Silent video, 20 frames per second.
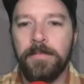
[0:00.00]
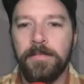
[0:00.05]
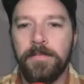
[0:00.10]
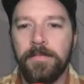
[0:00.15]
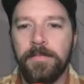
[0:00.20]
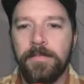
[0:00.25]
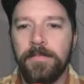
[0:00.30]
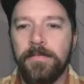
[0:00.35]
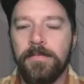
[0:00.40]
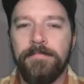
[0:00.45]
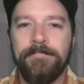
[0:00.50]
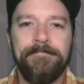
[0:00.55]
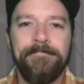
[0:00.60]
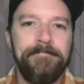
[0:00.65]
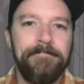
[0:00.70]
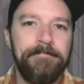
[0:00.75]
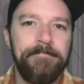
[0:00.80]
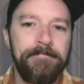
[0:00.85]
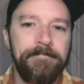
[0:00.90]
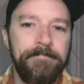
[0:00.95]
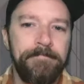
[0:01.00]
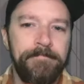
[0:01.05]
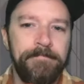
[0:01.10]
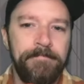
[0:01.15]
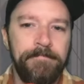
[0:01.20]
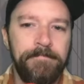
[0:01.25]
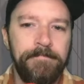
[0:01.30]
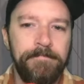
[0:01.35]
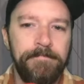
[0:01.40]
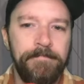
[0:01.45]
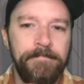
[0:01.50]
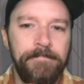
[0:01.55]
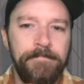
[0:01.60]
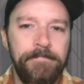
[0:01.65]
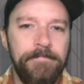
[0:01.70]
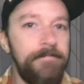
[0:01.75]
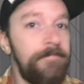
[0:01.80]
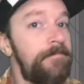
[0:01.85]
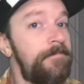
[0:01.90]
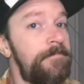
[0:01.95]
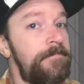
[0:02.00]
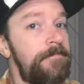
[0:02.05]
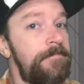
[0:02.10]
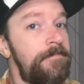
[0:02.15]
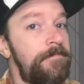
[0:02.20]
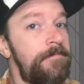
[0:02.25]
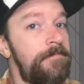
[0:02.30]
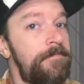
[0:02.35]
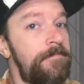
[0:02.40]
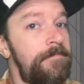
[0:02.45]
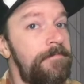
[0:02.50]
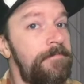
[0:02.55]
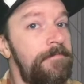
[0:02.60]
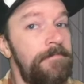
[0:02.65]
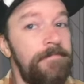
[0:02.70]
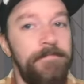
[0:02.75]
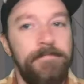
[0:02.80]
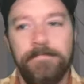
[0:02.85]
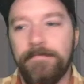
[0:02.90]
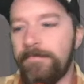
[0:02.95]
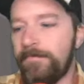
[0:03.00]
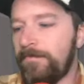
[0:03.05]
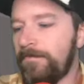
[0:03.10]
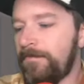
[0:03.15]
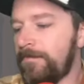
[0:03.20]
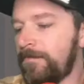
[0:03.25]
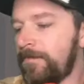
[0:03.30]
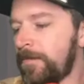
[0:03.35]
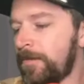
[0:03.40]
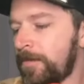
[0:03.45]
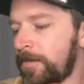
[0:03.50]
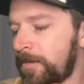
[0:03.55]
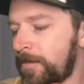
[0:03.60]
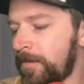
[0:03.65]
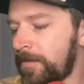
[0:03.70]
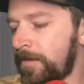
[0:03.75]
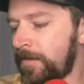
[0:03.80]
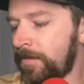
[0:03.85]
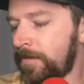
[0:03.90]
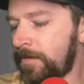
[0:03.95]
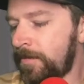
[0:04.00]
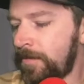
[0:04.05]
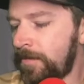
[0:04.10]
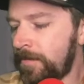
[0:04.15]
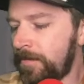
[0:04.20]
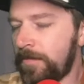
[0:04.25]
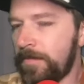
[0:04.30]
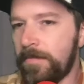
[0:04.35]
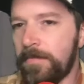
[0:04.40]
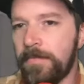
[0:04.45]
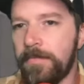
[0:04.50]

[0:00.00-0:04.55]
The person shown says nothing.